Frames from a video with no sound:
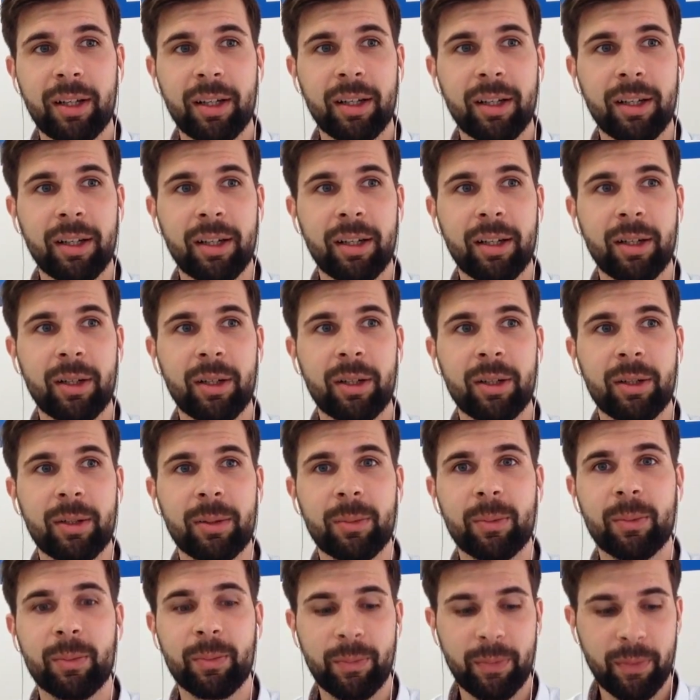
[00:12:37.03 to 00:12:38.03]

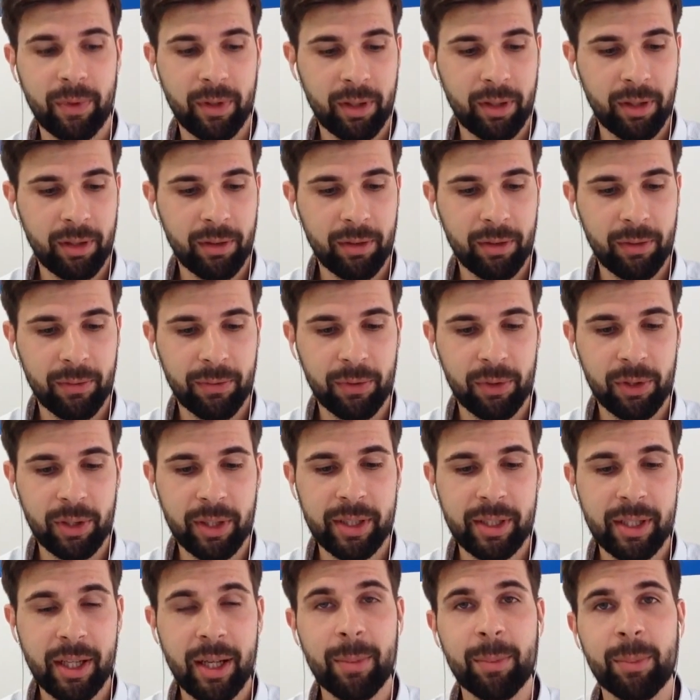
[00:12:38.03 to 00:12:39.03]
For
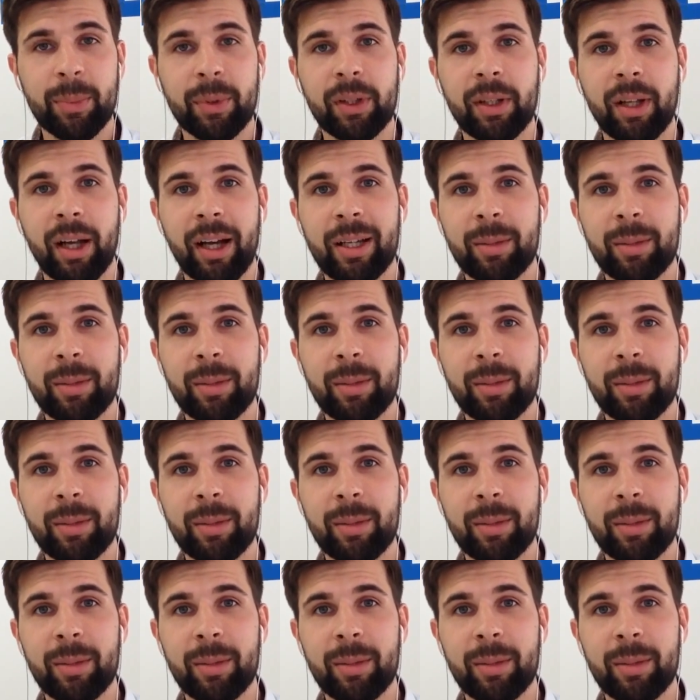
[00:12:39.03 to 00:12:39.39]
example,